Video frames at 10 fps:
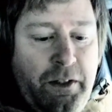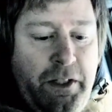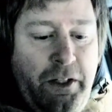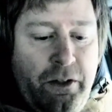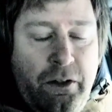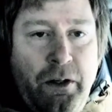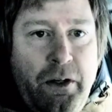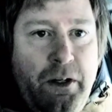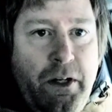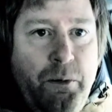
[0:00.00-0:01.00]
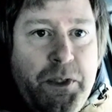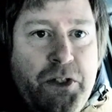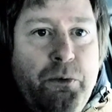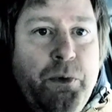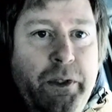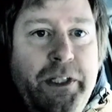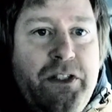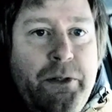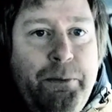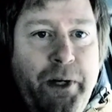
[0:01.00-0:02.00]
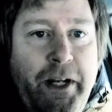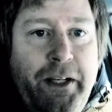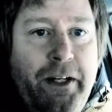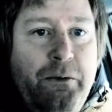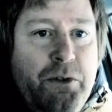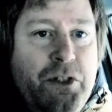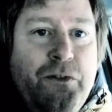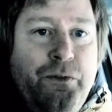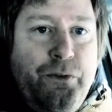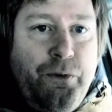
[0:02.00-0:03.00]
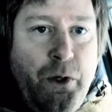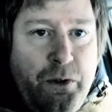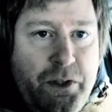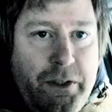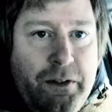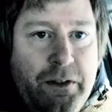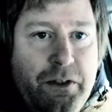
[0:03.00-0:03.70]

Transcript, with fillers: gear, went to release the brake, and it was frozen.